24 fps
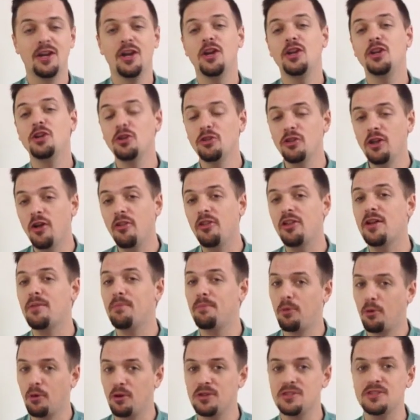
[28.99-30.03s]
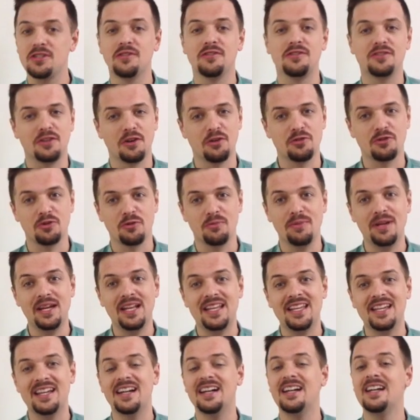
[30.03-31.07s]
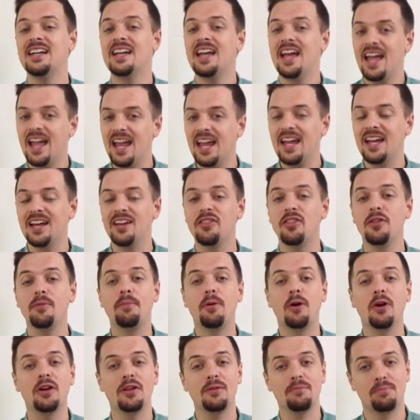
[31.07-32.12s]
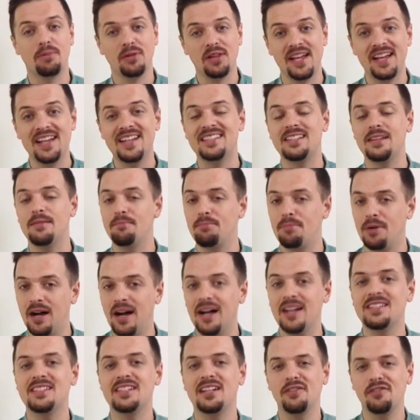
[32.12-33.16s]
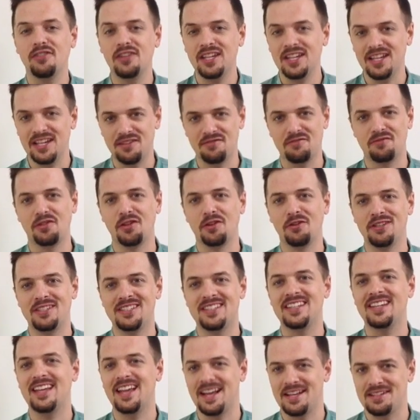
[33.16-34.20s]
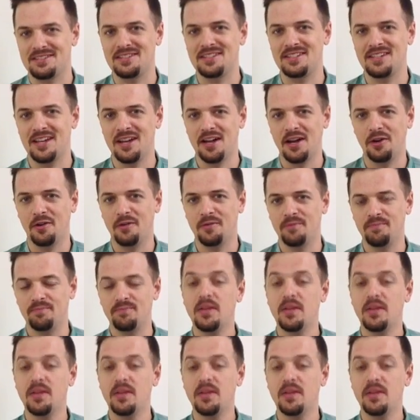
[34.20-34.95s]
you'll know the importance of social media and the part it plays in positively influencing SEO.